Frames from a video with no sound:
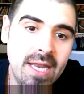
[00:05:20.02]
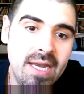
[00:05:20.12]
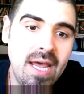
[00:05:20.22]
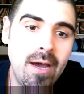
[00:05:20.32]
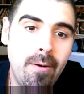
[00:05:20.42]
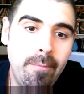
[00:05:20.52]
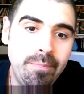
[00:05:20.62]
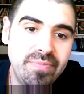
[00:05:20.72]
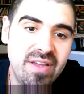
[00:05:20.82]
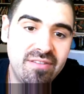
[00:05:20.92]
Now,
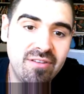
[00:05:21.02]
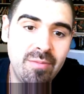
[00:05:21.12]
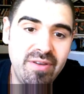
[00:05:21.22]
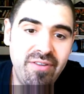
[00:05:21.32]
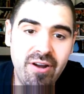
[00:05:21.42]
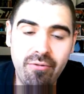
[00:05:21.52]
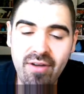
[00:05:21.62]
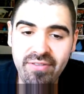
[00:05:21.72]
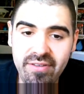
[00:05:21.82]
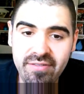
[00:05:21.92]
it's going to be very
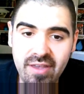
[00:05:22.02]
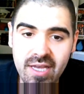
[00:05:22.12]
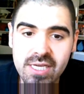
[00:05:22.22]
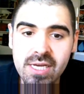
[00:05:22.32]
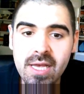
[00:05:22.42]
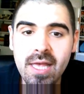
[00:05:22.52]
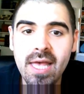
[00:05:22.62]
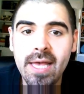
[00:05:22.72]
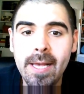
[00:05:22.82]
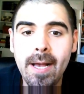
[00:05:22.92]
rough at this stage,
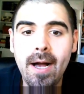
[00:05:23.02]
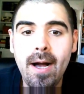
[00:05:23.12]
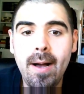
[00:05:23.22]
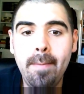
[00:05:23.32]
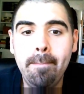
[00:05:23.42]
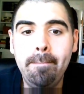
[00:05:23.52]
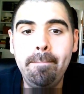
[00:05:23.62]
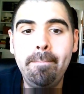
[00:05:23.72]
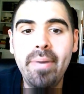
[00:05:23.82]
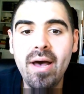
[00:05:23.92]

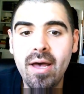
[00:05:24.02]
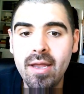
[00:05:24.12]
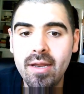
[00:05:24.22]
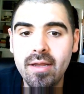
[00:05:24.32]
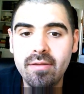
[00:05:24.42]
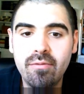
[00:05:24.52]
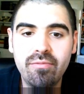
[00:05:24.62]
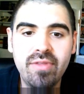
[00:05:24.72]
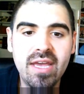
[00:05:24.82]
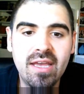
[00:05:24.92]
but
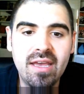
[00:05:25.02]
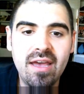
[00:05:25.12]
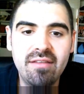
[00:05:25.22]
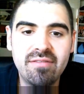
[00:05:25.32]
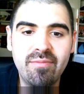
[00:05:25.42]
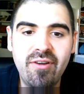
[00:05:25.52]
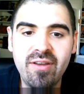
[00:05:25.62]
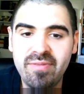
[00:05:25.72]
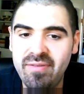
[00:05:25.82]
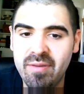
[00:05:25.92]
they can get some very
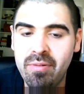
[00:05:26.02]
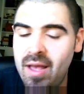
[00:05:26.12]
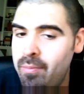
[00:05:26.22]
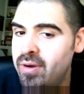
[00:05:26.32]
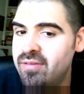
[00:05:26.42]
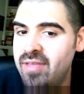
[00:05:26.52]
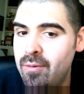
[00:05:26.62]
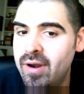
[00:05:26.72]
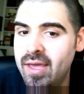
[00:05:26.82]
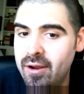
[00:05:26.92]
specific plot points that they
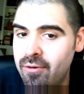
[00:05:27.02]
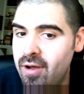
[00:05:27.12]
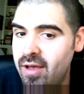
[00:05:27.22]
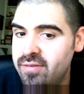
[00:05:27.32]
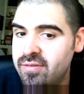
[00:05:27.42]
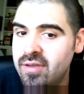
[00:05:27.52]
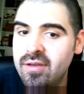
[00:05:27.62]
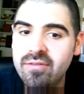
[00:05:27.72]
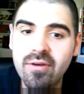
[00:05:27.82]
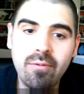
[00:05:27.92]
want to get across.
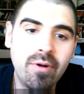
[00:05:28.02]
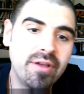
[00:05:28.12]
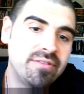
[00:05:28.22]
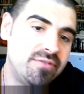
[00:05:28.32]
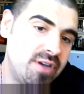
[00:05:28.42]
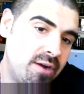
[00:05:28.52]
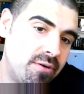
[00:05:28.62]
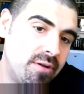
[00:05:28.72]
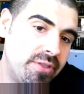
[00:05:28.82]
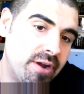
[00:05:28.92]
So while it's
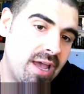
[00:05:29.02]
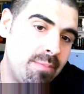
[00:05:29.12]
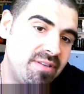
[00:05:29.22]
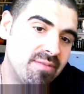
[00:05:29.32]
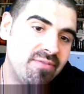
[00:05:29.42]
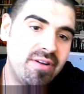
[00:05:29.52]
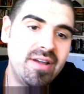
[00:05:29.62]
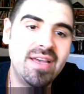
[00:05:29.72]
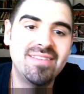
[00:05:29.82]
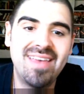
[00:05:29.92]
general, there can be some very
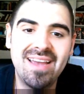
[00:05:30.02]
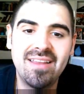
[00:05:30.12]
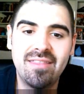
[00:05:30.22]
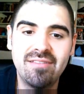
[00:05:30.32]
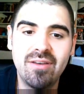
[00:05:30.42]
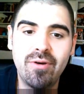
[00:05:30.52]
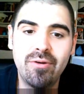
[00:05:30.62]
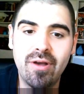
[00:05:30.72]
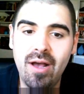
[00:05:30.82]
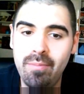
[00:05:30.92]
exacting things they want to
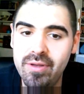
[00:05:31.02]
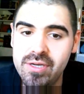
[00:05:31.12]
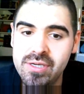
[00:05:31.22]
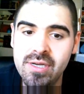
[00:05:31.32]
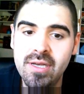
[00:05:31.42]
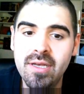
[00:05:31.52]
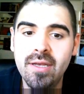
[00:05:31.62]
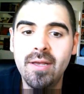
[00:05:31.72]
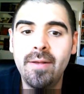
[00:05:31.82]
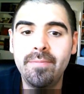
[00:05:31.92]
accomplish.
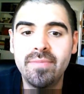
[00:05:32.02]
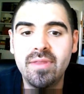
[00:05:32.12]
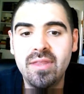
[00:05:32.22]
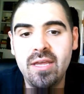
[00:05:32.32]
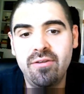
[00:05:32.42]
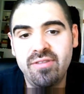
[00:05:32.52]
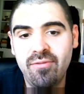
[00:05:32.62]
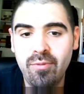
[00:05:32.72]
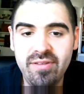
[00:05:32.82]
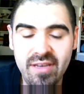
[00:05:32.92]
There's
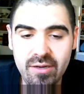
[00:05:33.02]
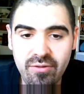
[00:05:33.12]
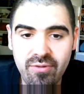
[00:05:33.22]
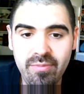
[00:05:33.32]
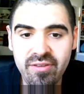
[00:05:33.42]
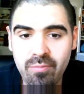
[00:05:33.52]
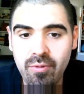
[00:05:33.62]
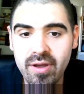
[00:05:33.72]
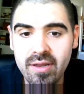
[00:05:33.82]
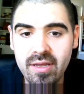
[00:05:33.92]
different ways they can do it from this
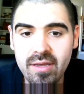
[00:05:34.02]
point.